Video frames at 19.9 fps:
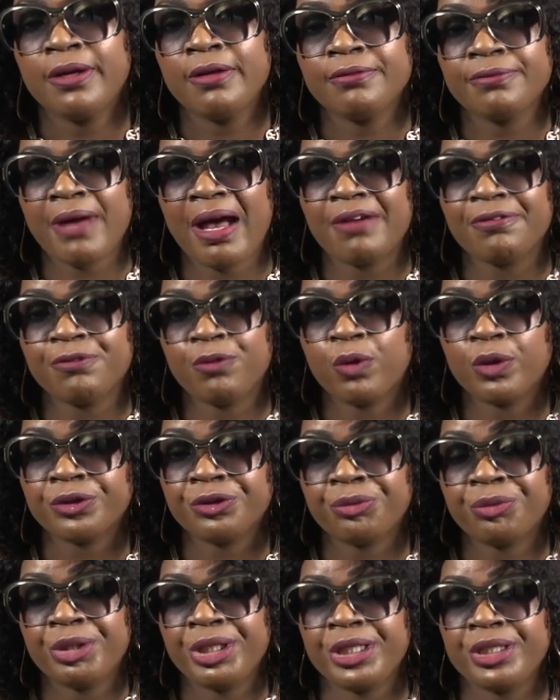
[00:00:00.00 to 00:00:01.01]

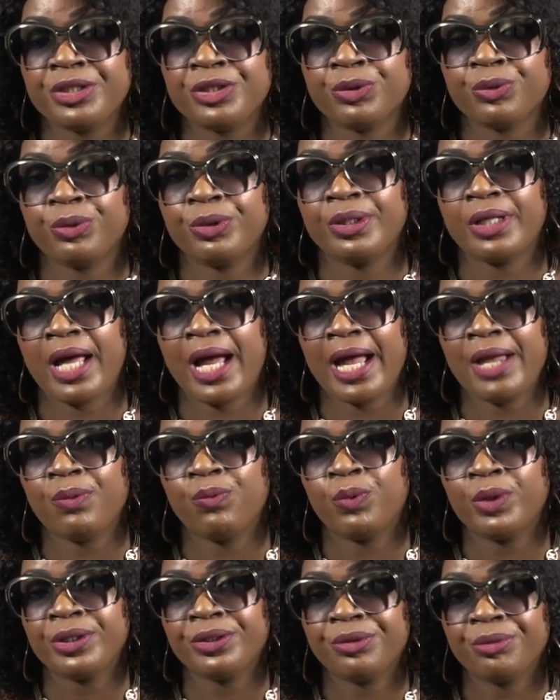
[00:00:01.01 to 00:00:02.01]

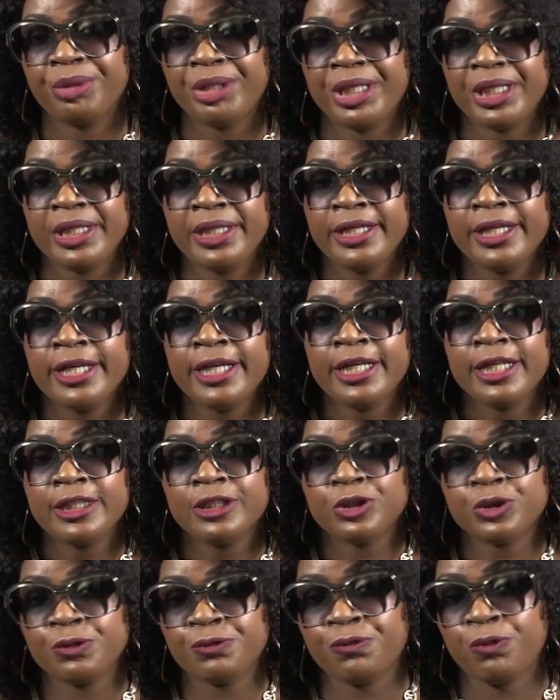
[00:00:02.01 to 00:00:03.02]
240-543-0913,
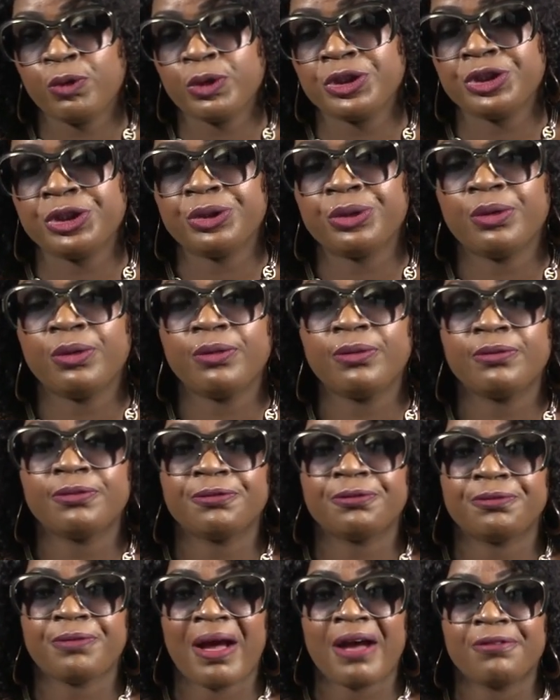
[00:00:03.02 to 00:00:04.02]

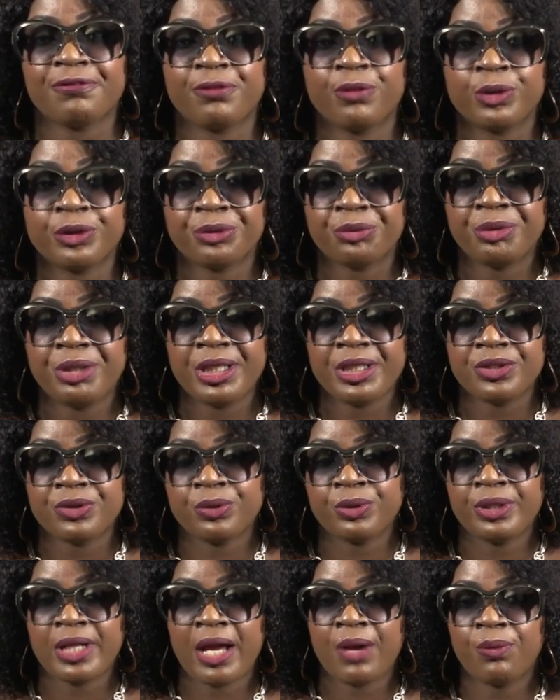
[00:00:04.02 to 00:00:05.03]

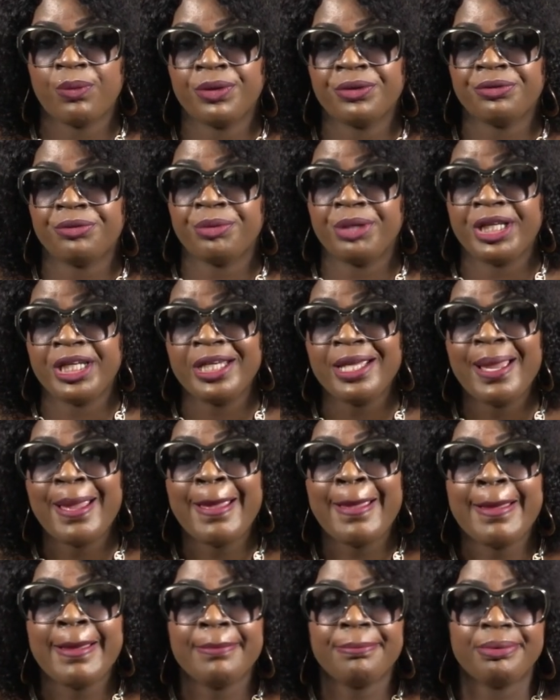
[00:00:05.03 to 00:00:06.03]
240-543-0913.
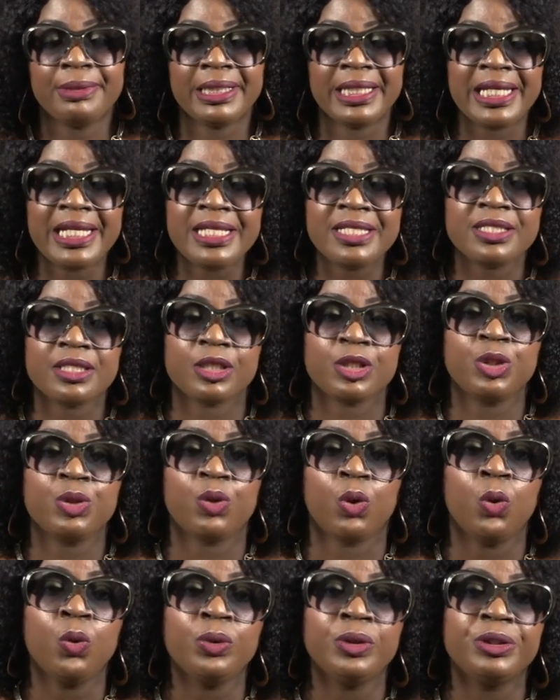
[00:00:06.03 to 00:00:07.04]
Please, you
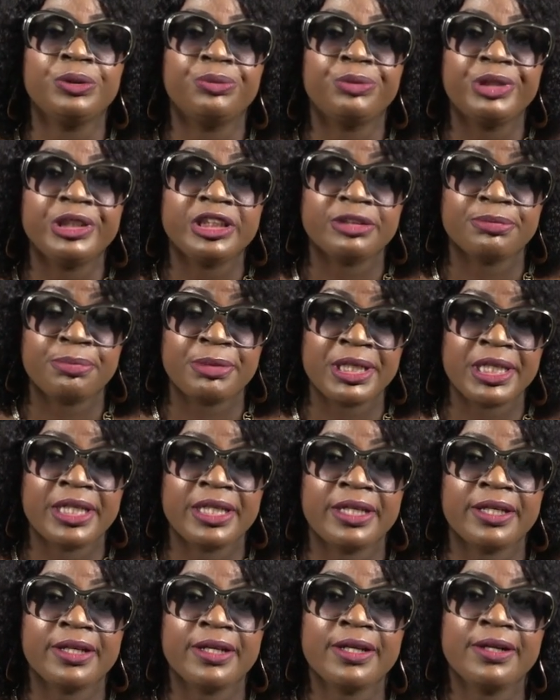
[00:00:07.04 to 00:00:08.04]
only reach
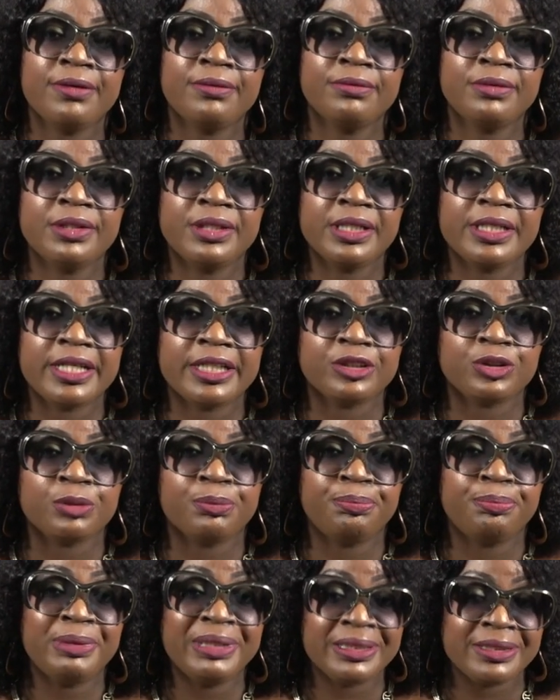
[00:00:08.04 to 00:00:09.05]
me related to
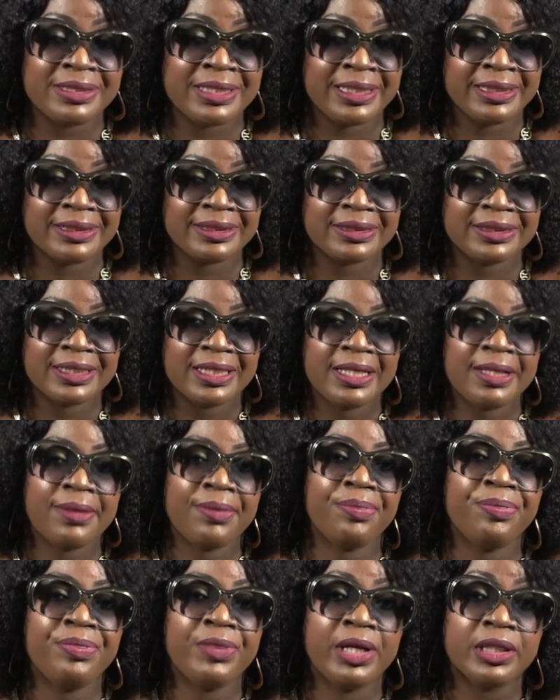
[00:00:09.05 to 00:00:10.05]
business,
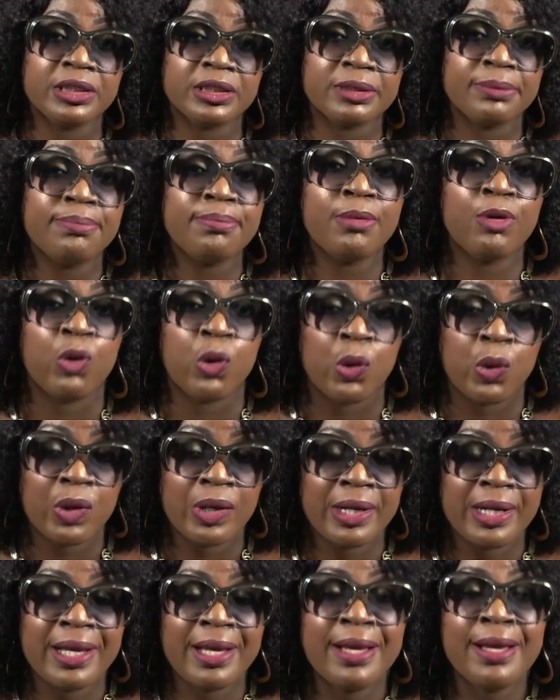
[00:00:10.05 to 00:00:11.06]
nothing more.
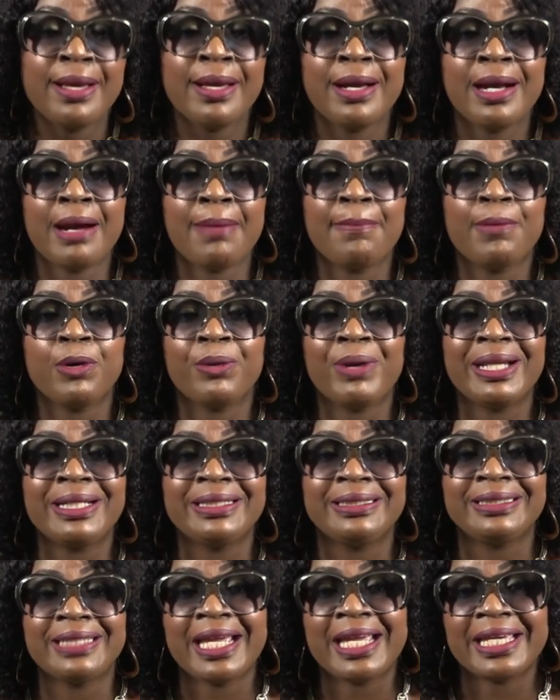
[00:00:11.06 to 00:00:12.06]
I'm
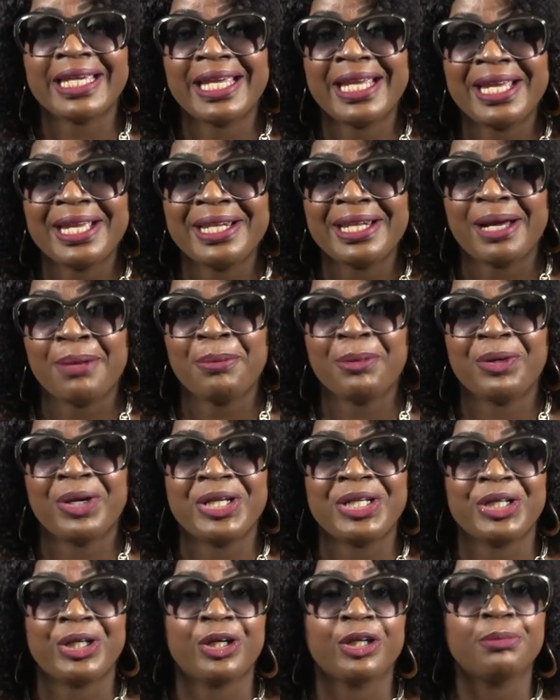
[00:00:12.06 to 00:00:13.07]
already taken, I'm
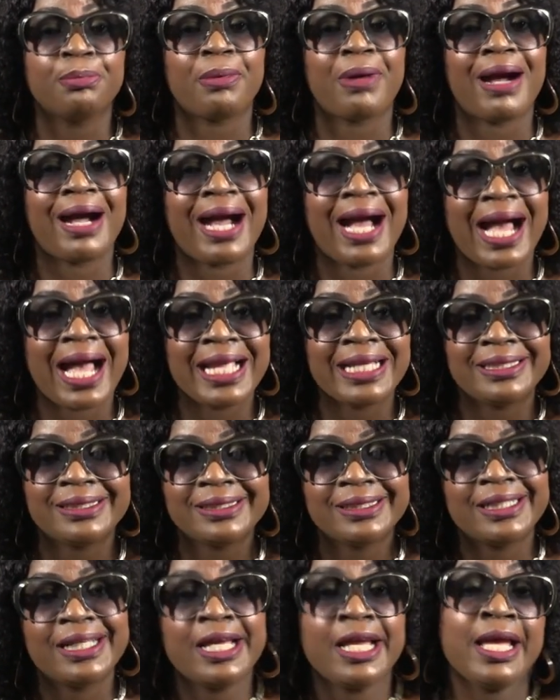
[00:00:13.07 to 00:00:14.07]
already occupied,
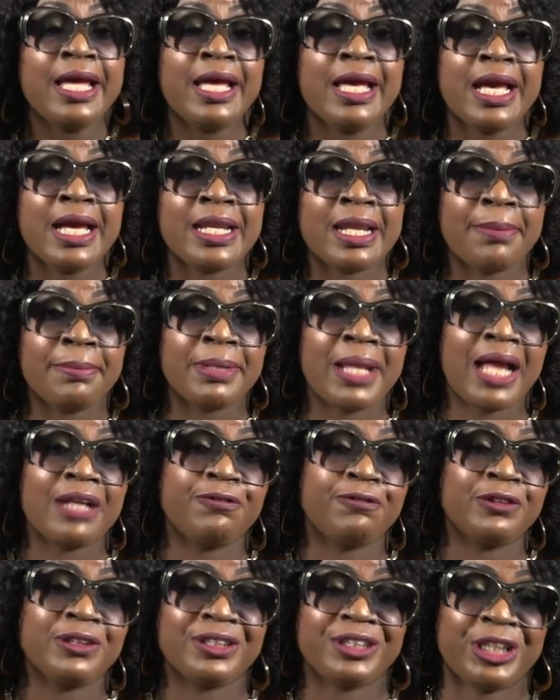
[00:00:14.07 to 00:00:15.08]
and I'm not
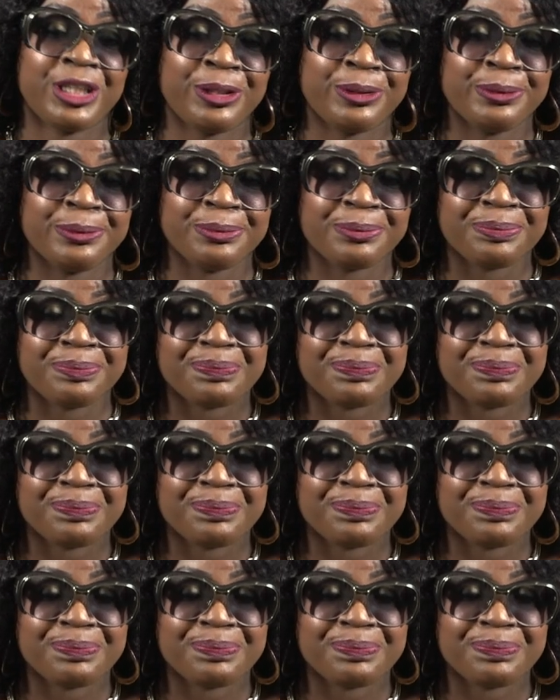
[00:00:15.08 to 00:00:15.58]
for sale.